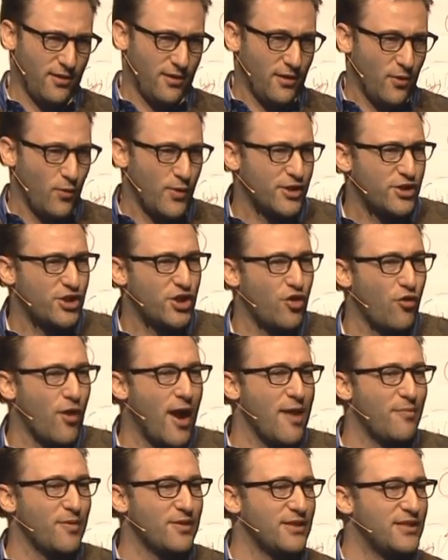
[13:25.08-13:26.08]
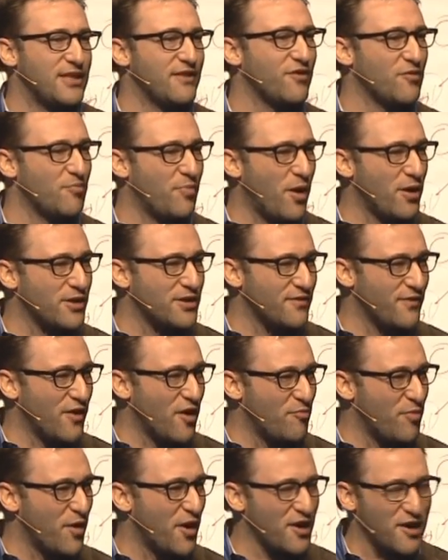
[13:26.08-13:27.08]
We ascribe it to different parts of our
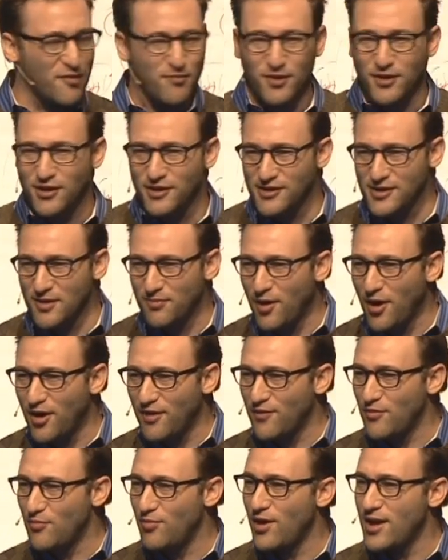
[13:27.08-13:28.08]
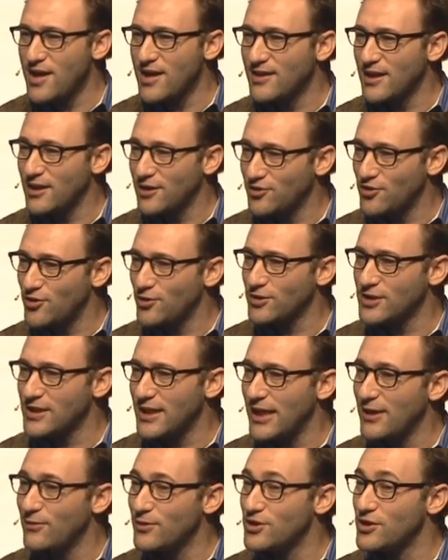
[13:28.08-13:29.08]
body because the part of our brain that controls
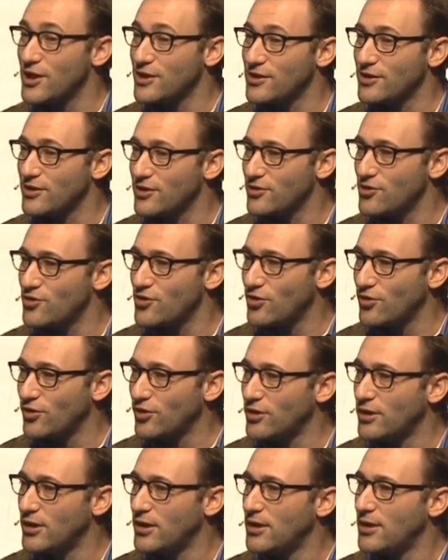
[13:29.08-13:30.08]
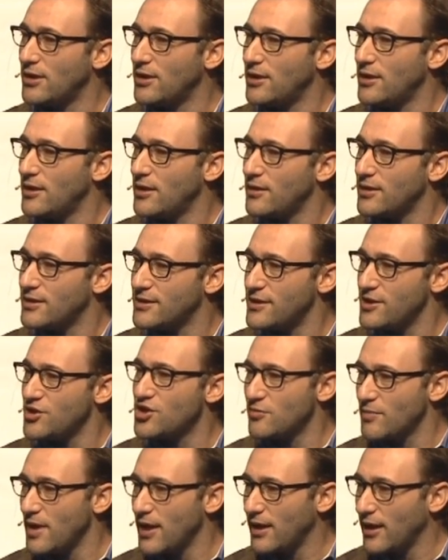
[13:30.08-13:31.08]
language doesn't control
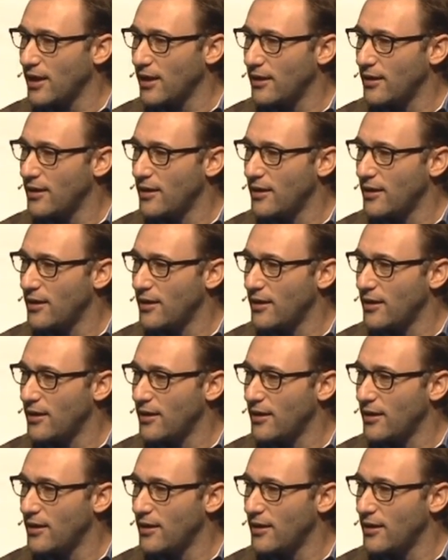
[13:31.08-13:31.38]
decision-making.